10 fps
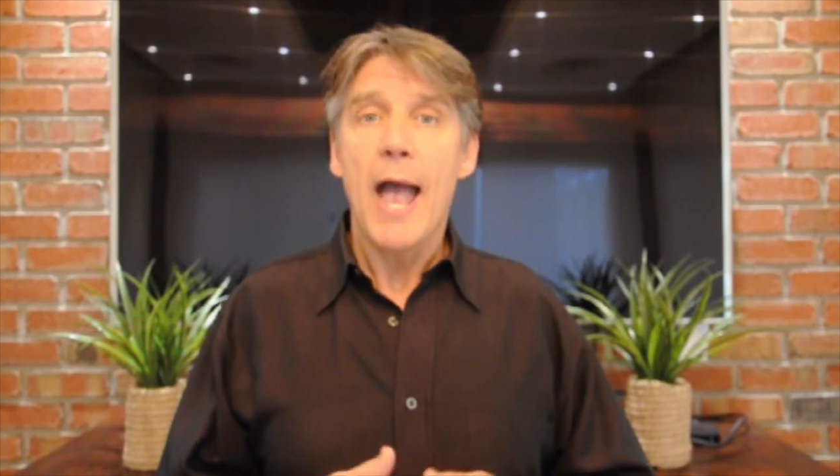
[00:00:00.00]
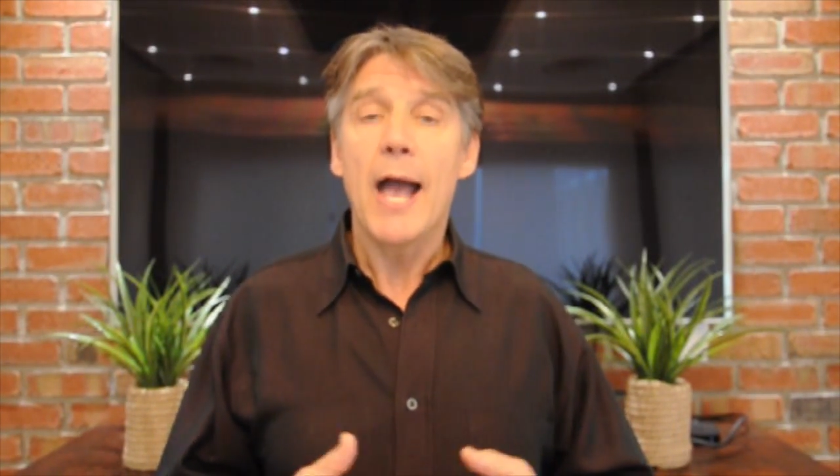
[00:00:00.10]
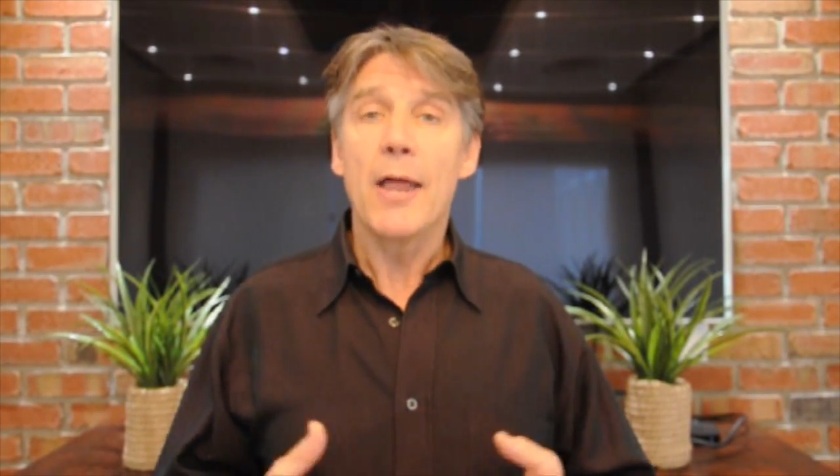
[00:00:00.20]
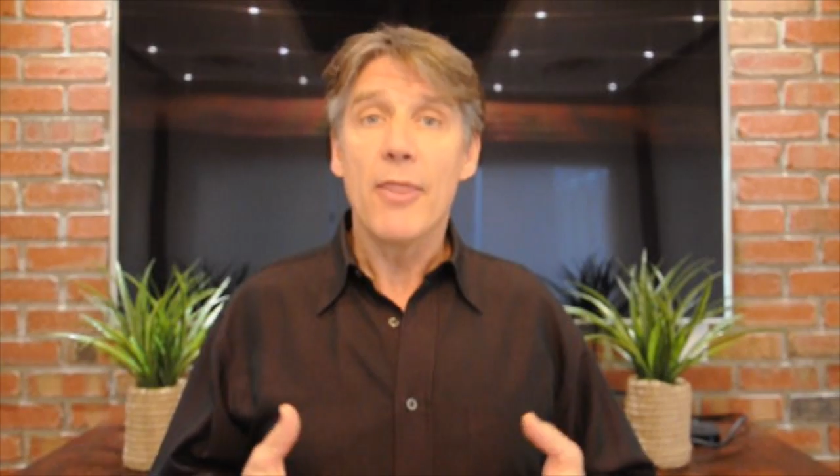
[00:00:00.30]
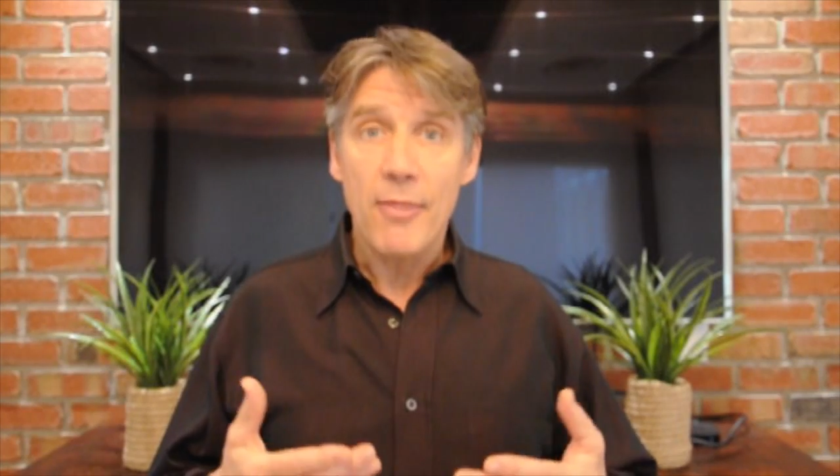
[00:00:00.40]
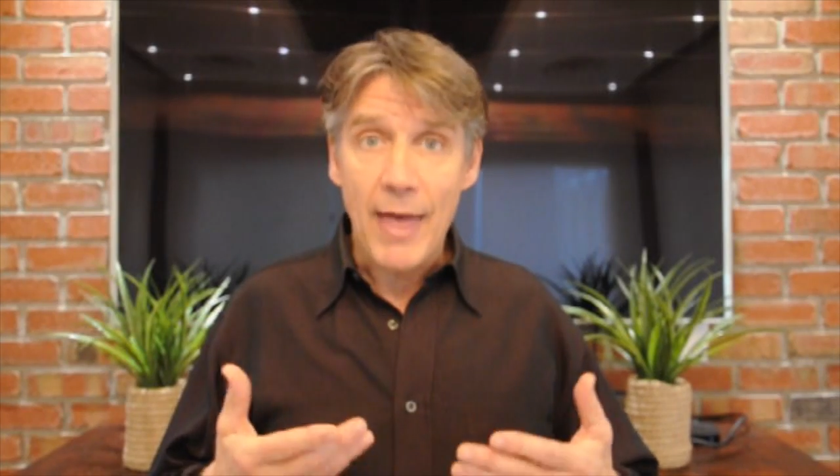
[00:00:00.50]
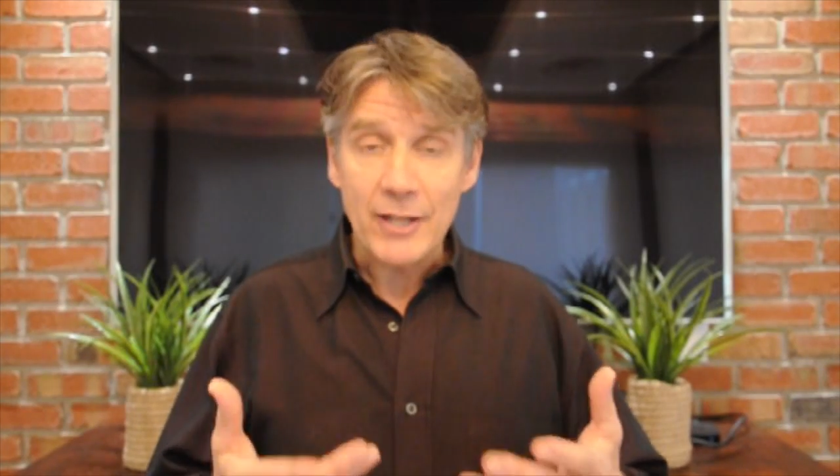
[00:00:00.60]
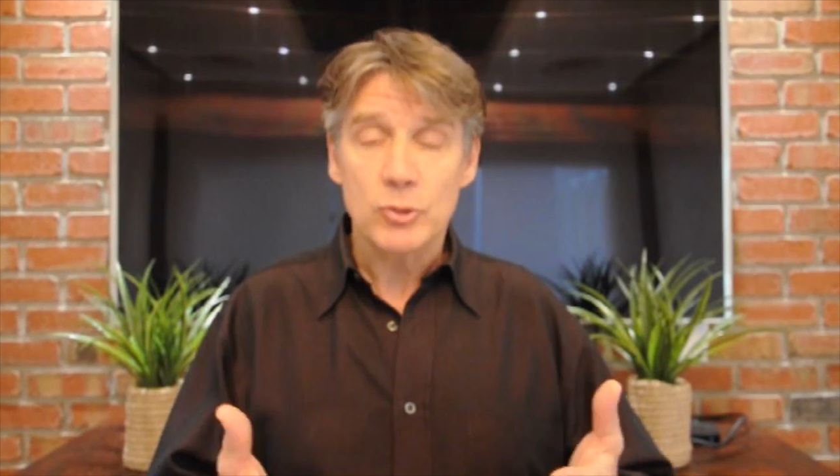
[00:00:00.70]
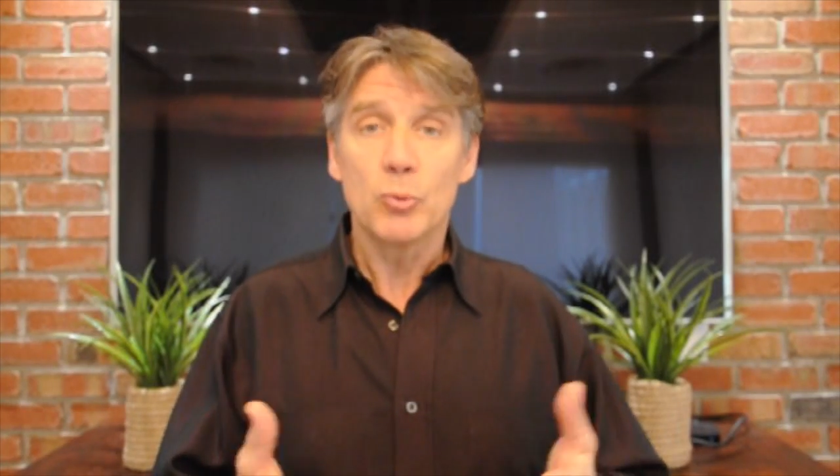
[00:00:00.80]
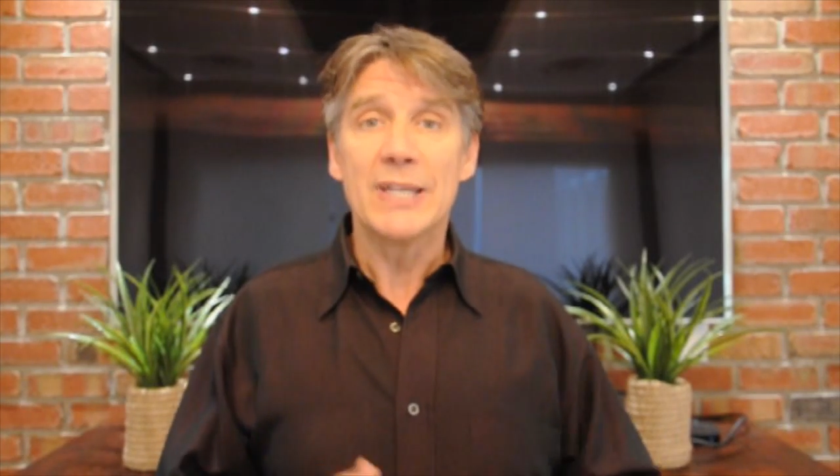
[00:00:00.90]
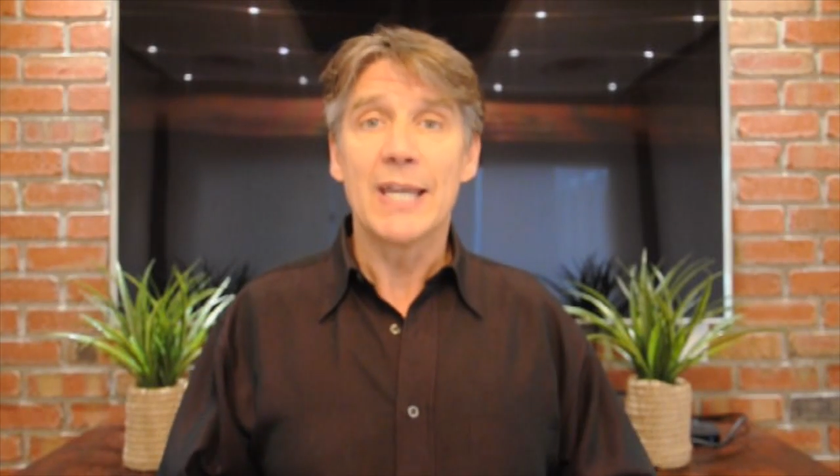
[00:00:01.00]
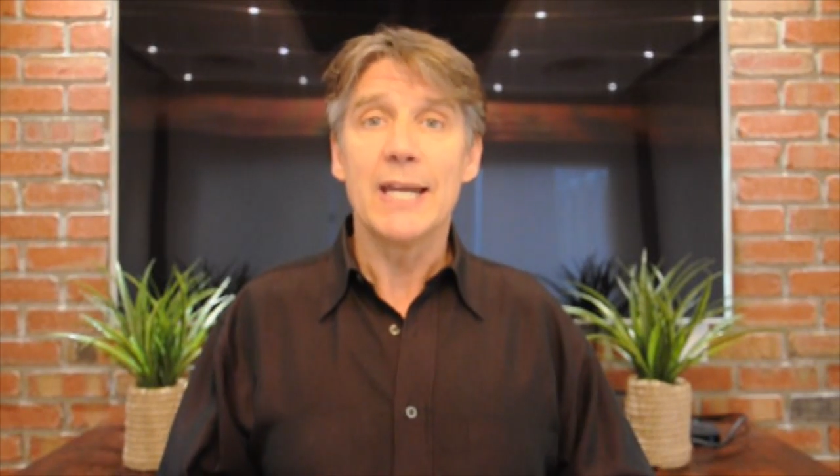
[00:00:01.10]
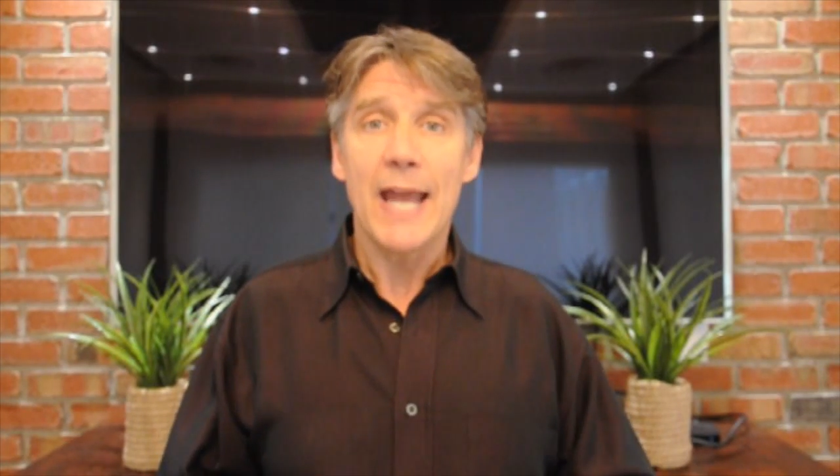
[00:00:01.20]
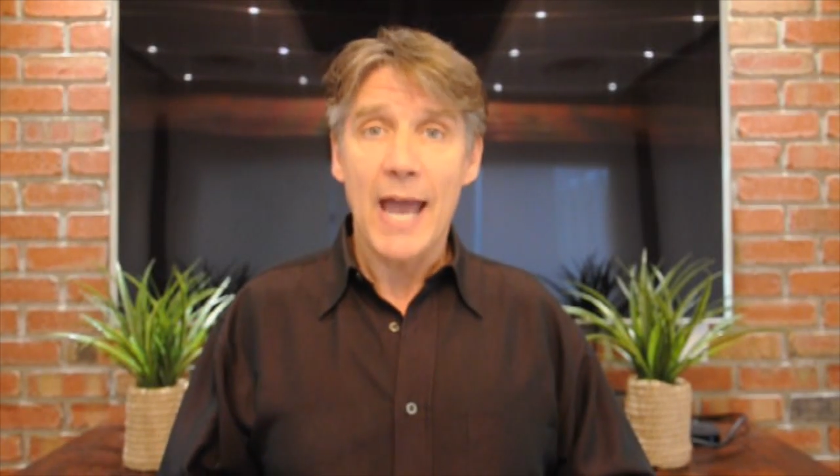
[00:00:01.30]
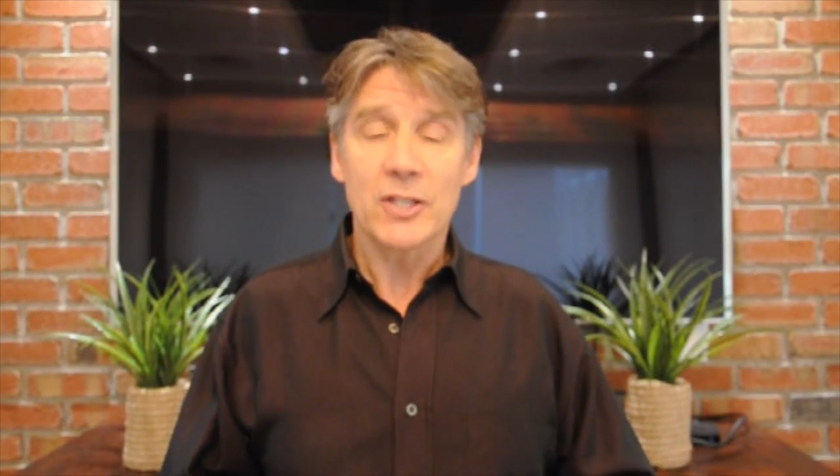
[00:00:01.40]
And that's what we
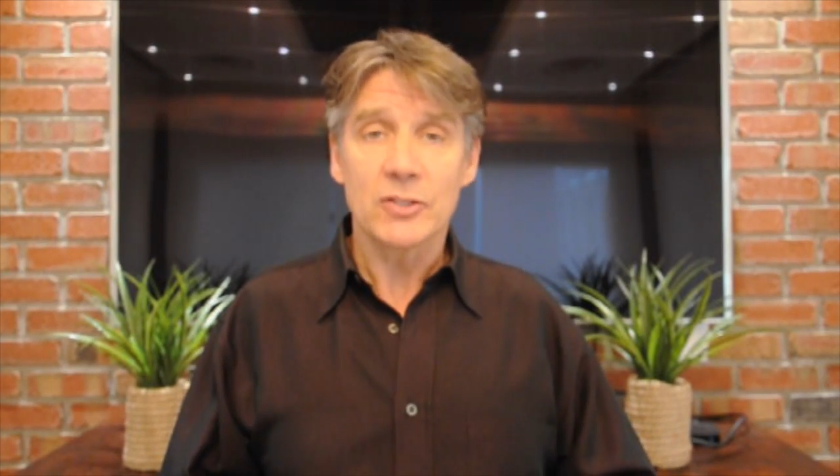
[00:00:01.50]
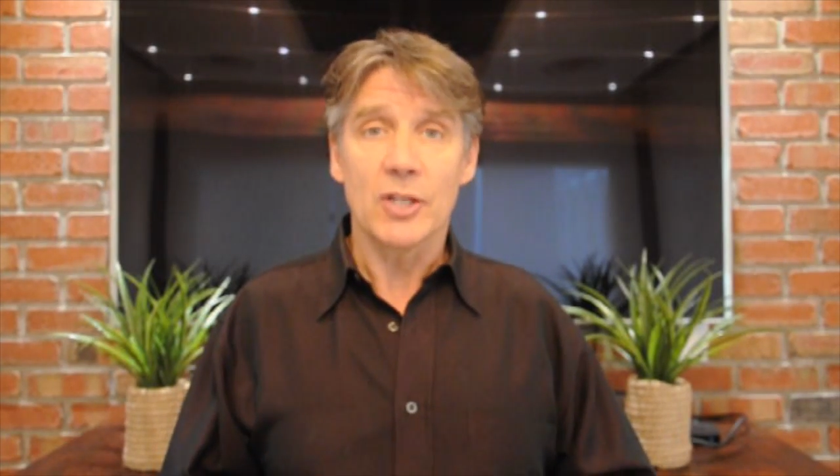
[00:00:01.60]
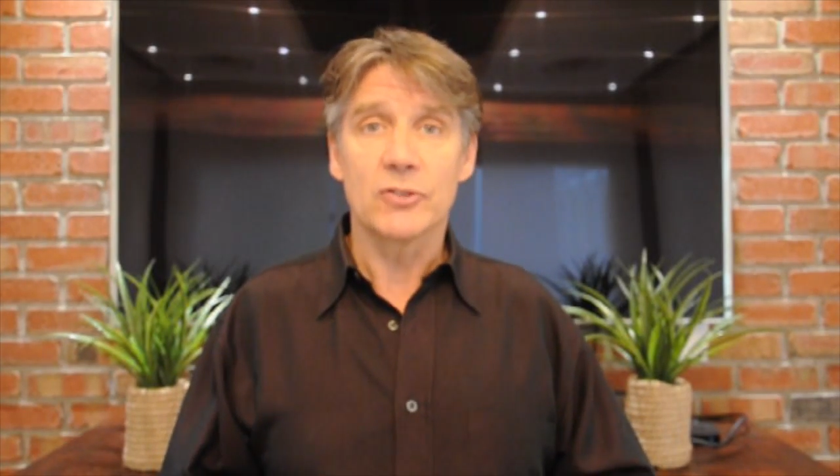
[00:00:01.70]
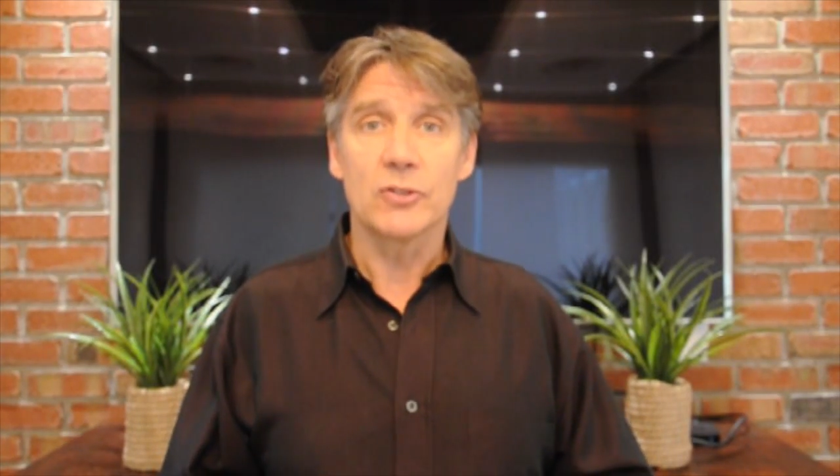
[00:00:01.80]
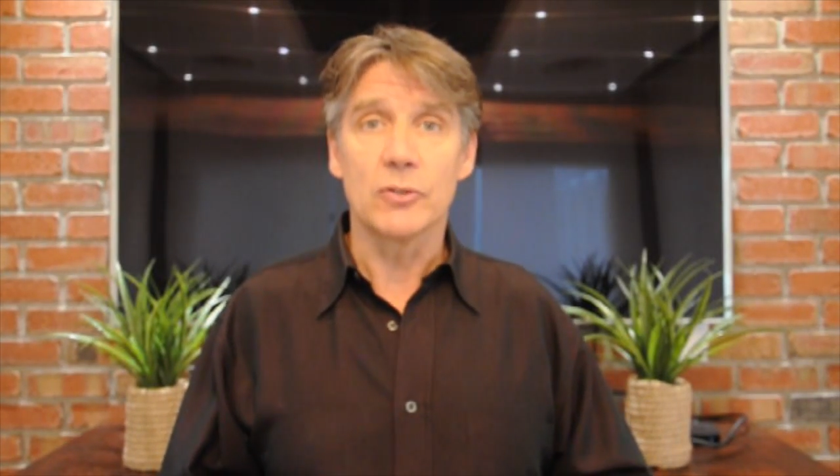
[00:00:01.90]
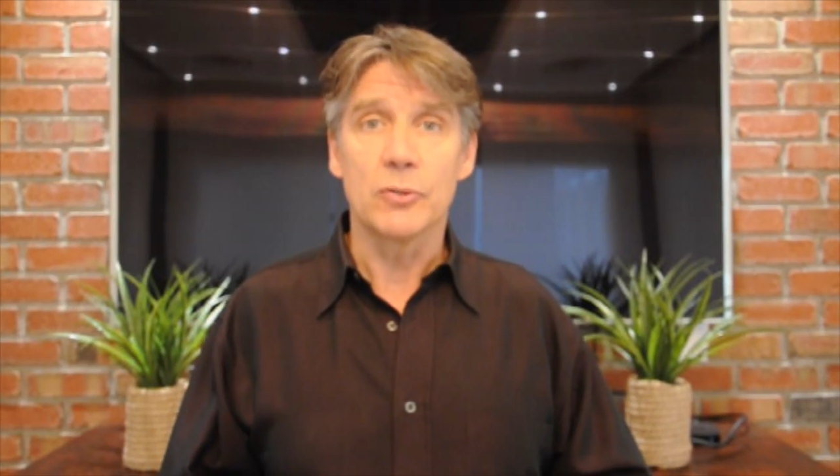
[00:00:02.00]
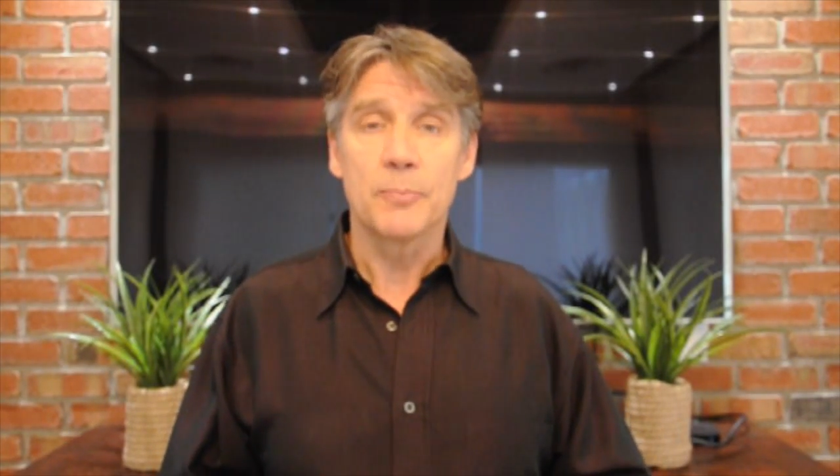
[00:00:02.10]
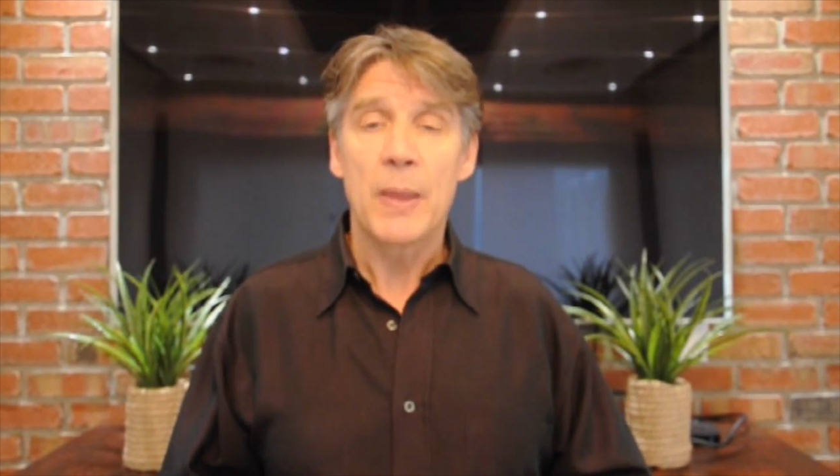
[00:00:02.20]
gain access to.